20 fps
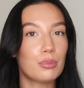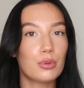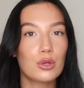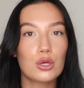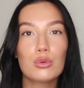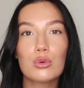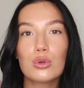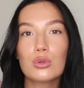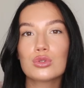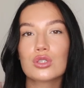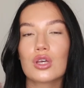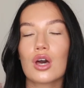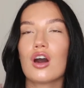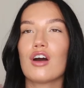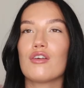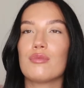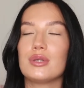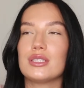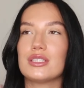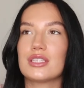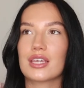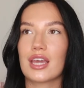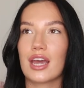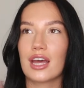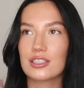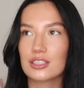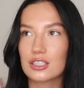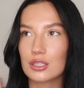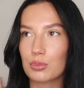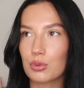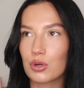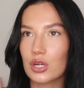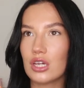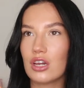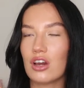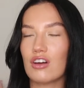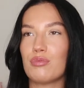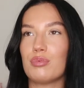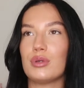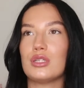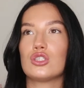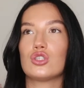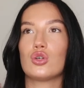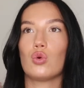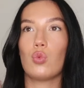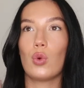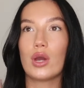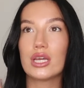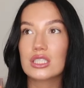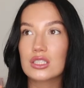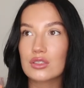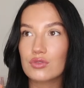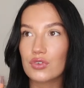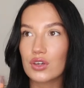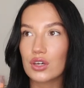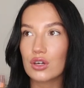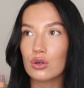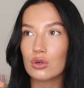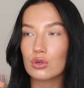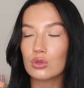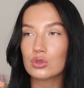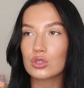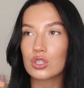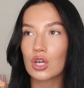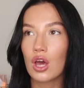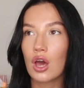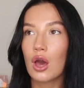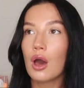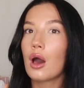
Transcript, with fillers: Bluewater I've been to Canterbury I've been to Westfield